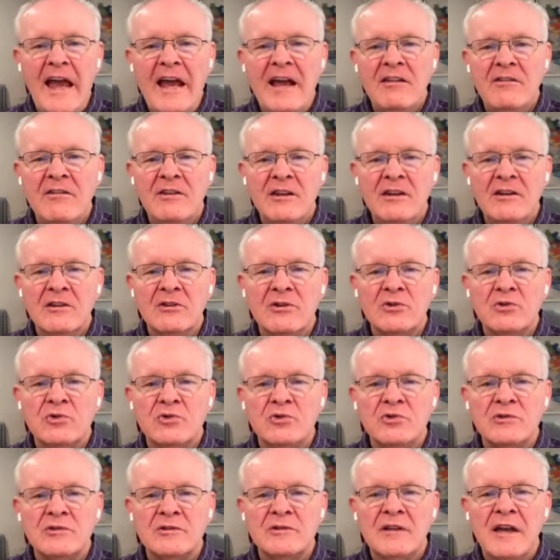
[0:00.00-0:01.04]
and the
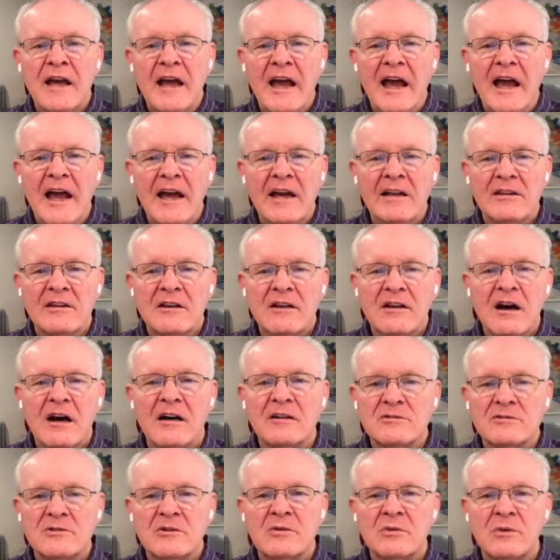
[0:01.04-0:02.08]
illusion and the
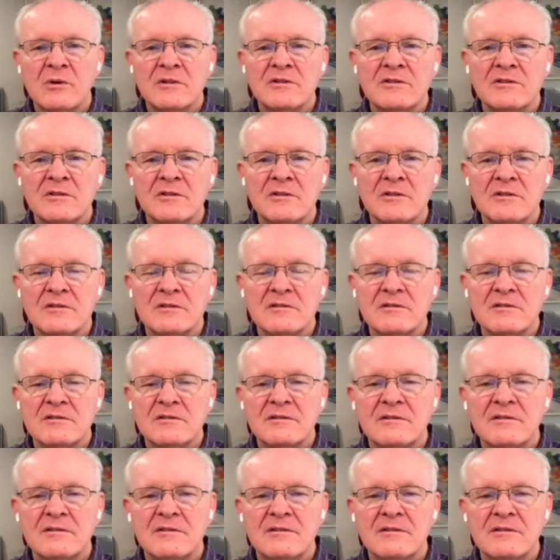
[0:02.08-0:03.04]
consequences.